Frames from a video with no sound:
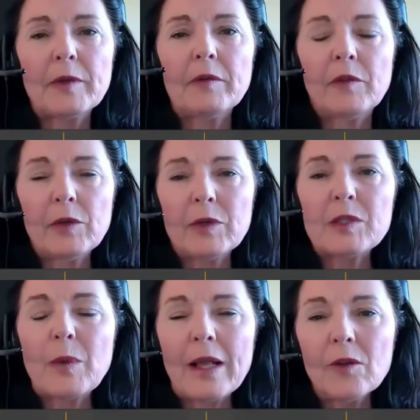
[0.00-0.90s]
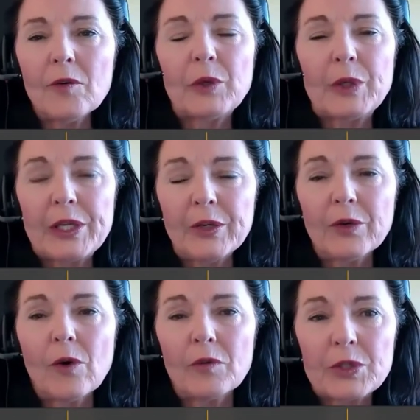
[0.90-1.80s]
review is well over a year
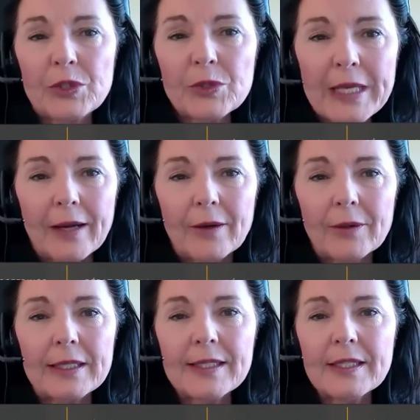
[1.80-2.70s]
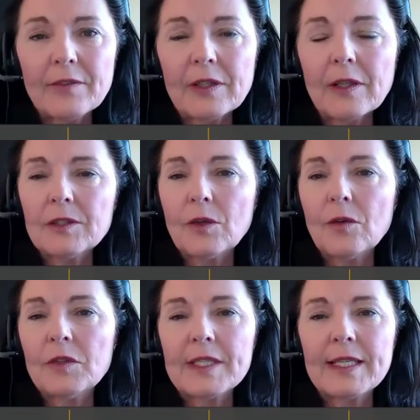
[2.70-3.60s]
overdue now. It's difficult to
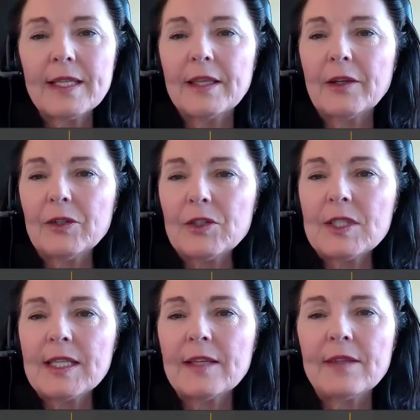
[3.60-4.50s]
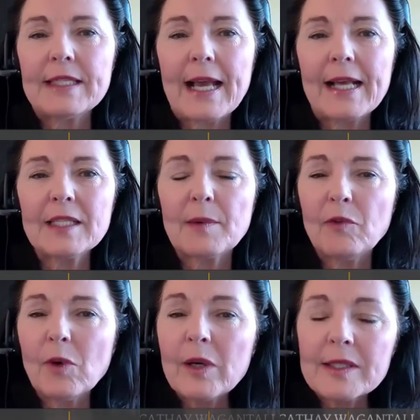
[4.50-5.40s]
overstate the urgency of the task
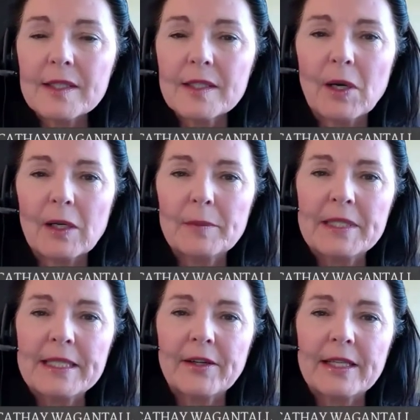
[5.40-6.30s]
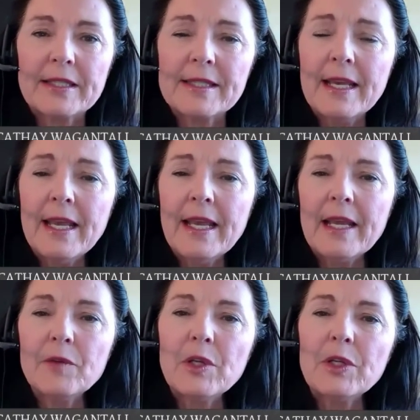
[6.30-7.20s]
before us as parliamentarians.
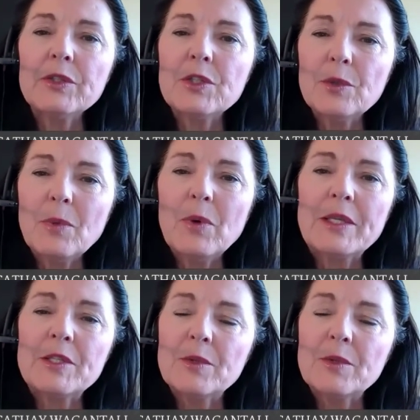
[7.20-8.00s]
Every year, 2.2